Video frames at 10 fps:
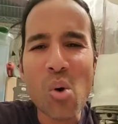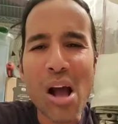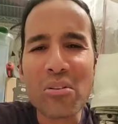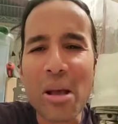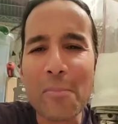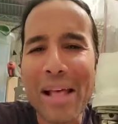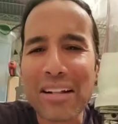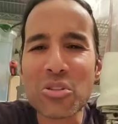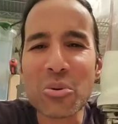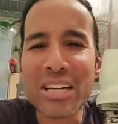Welcome back
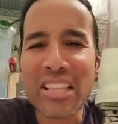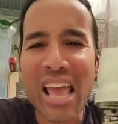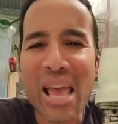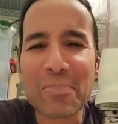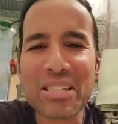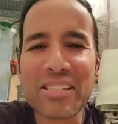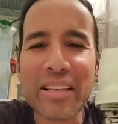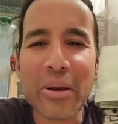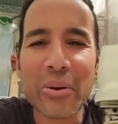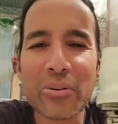to another
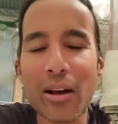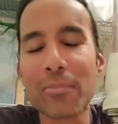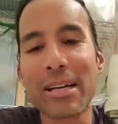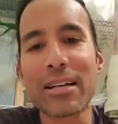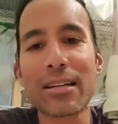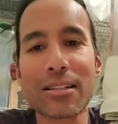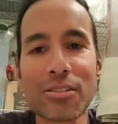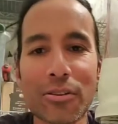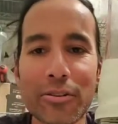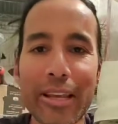episode. Oh my god, that's
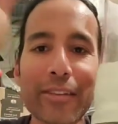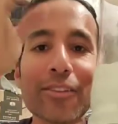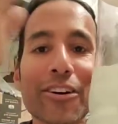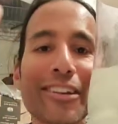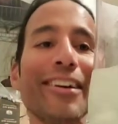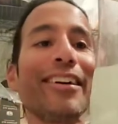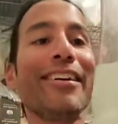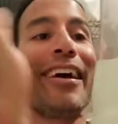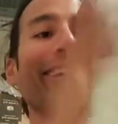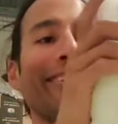so gay. Look,
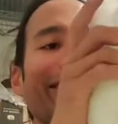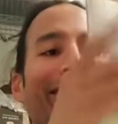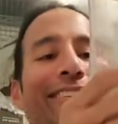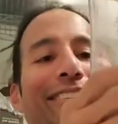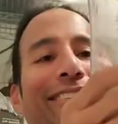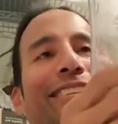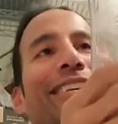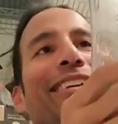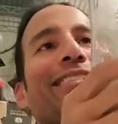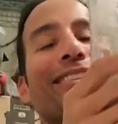here.
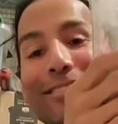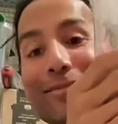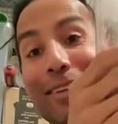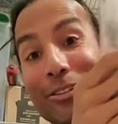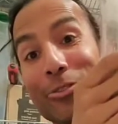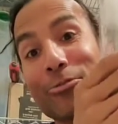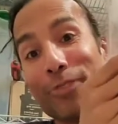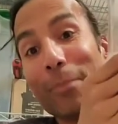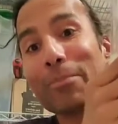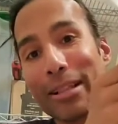This is my new
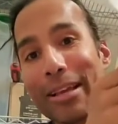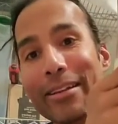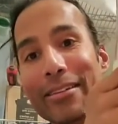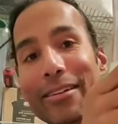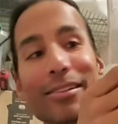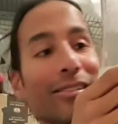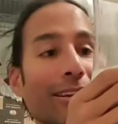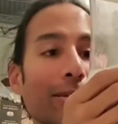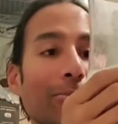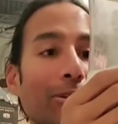run blade
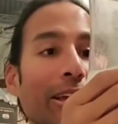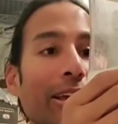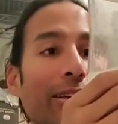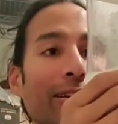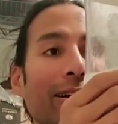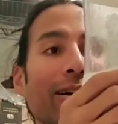setup, okay?